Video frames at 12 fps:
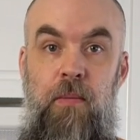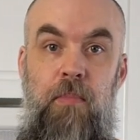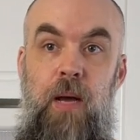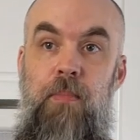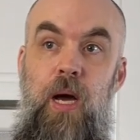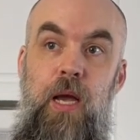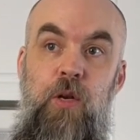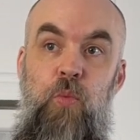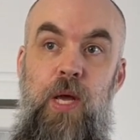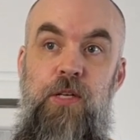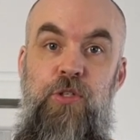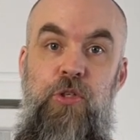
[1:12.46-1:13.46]
my mind
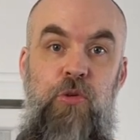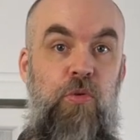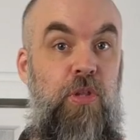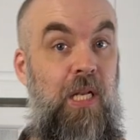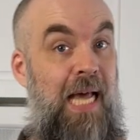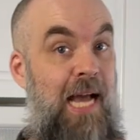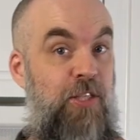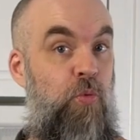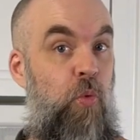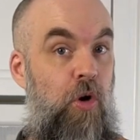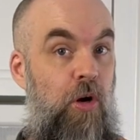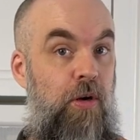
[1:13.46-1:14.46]
went to the
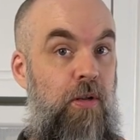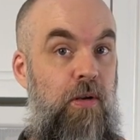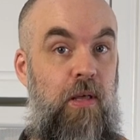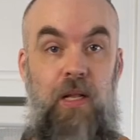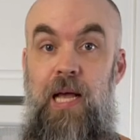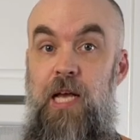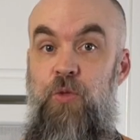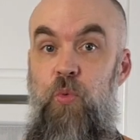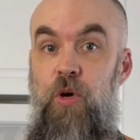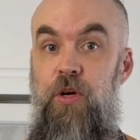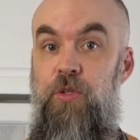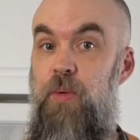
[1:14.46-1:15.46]
Last Word. Now, the Last
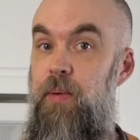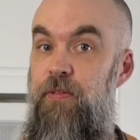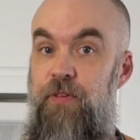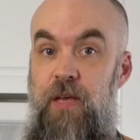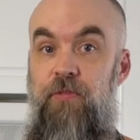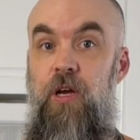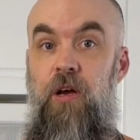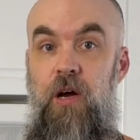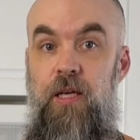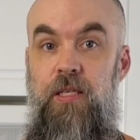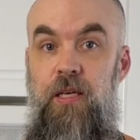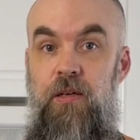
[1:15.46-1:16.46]
Word is one of my favorite
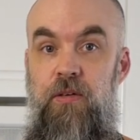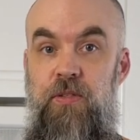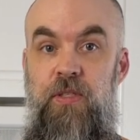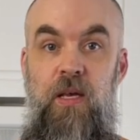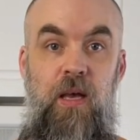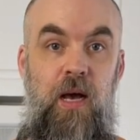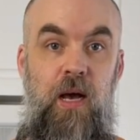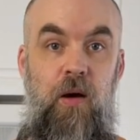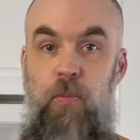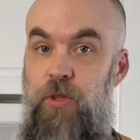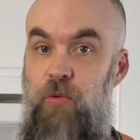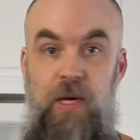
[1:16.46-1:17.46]
cocktails.
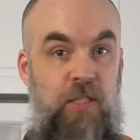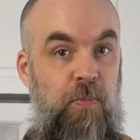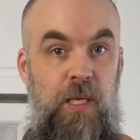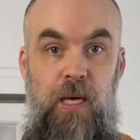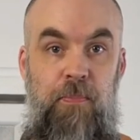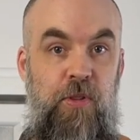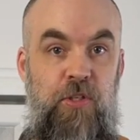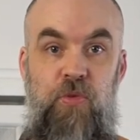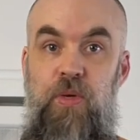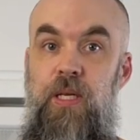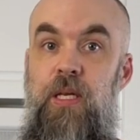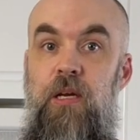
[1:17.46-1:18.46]
I'll put the recipe up on the
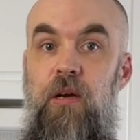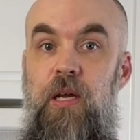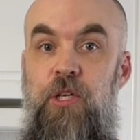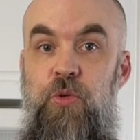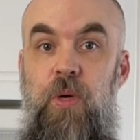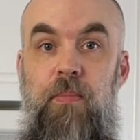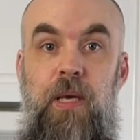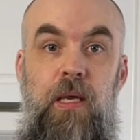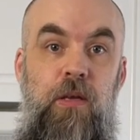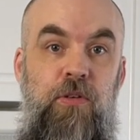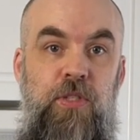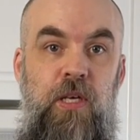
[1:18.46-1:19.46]
screen here in case you want to make
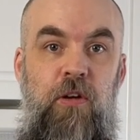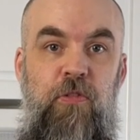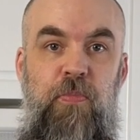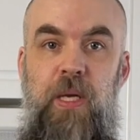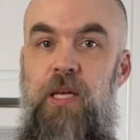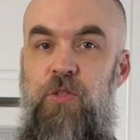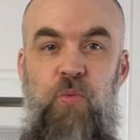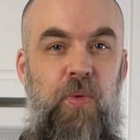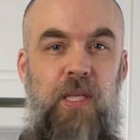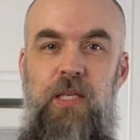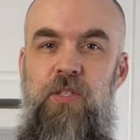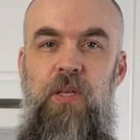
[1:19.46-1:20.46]
it yourself, but it's
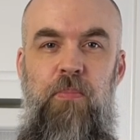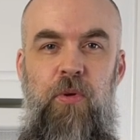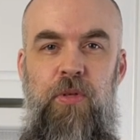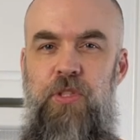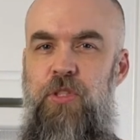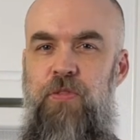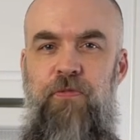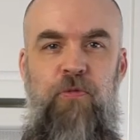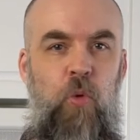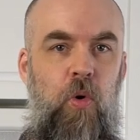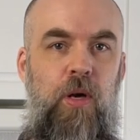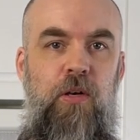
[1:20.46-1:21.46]
really simple. It's just
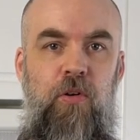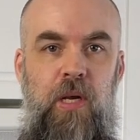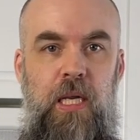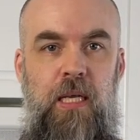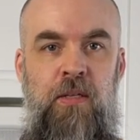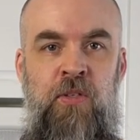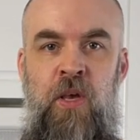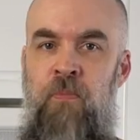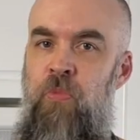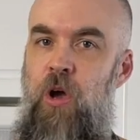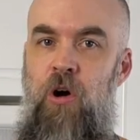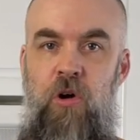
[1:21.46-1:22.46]
4 ingredients,
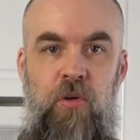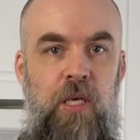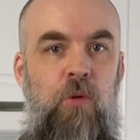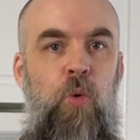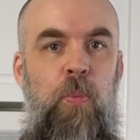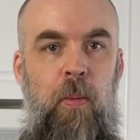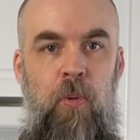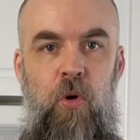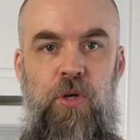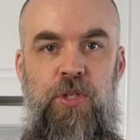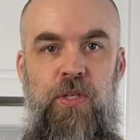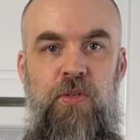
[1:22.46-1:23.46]
all equal
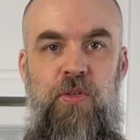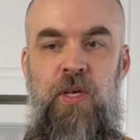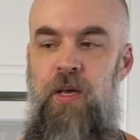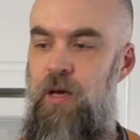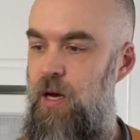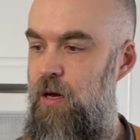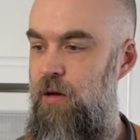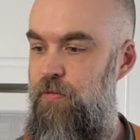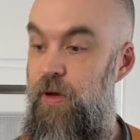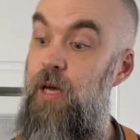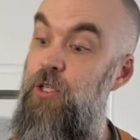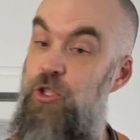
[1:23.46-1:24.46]
proportions
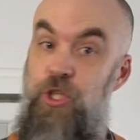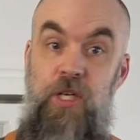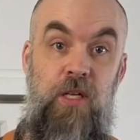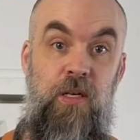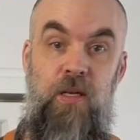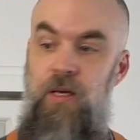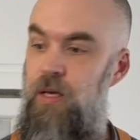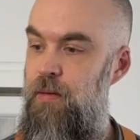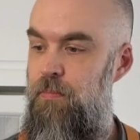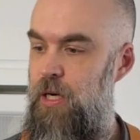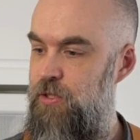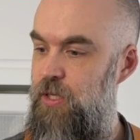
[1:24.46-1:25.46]
of gin,
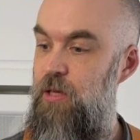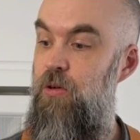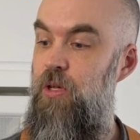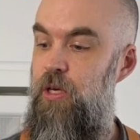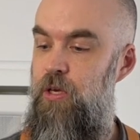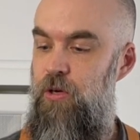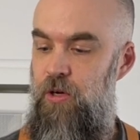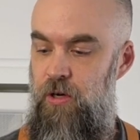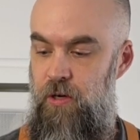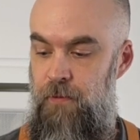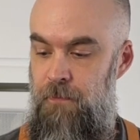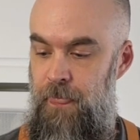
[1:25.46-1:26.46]
maraschino liqueur,